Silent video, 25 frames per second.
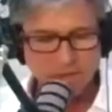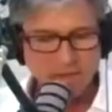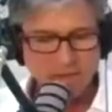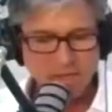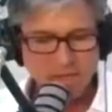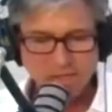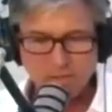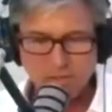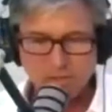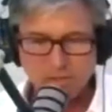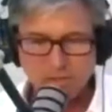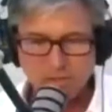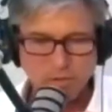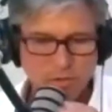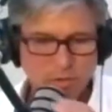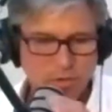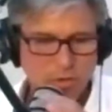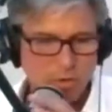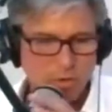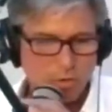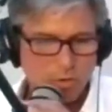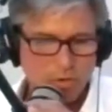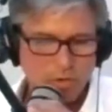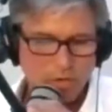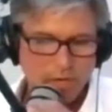think it's so
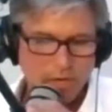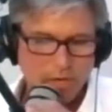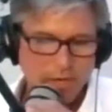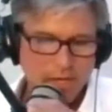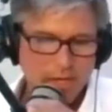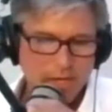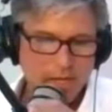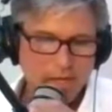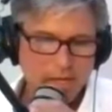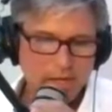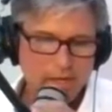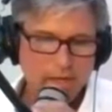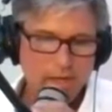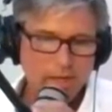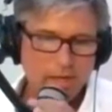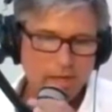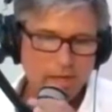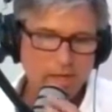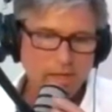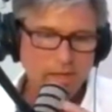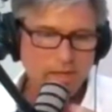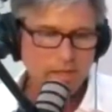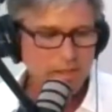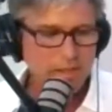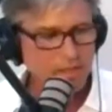cool. And
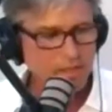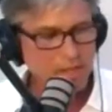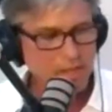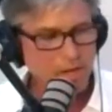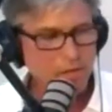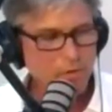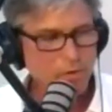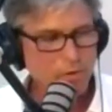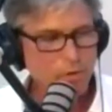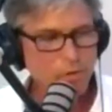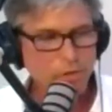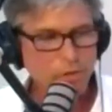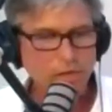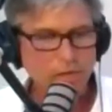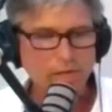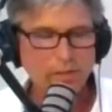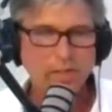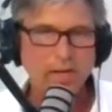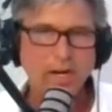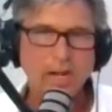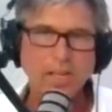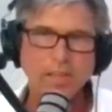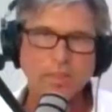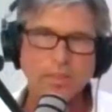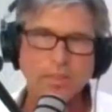the other thing
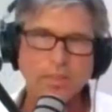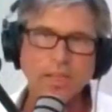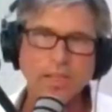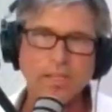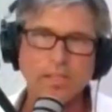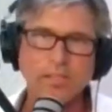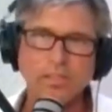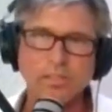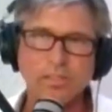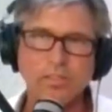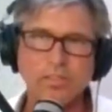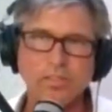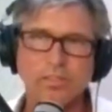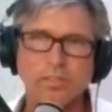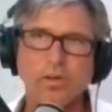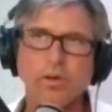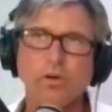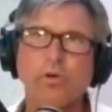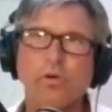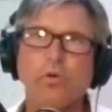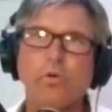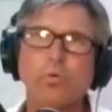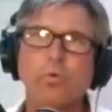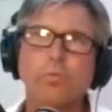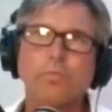that I think is
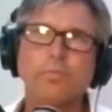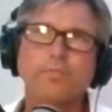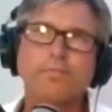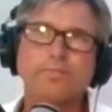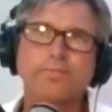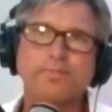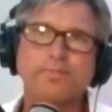so,